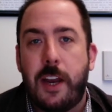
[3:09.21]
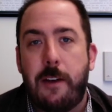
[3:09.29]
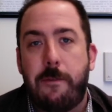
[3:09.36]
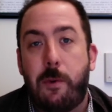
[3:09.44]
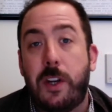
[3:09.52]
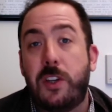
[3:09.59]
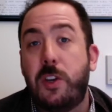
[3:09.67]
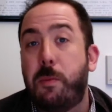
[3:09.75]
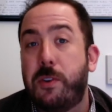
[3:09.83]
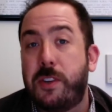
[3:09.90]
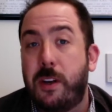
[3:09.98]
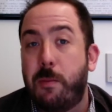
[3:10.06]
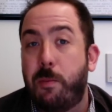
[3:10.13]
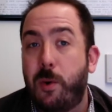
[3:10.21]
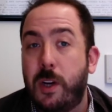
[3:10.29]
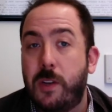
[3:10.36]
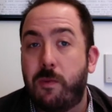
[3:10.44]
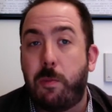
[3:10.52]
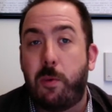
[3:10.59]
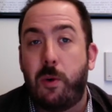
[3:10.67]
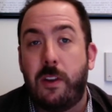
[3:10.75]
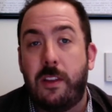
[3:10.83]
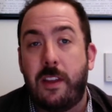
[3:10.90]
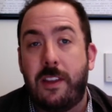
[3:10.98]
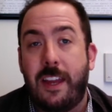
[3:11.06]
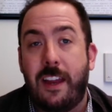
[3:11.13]
and 42% of boys reported
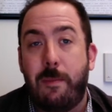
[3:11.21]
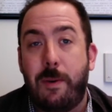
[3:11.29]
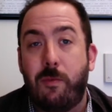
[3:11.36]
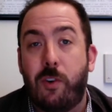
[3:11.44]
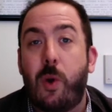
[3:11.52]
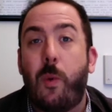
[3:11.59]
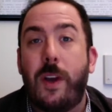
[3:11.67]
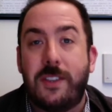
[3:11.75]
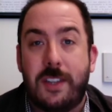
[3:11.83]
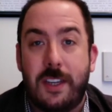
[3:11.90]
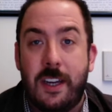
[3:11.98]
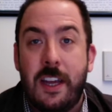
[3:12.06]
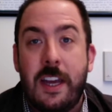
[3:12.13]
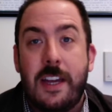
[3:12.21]
that they had been requested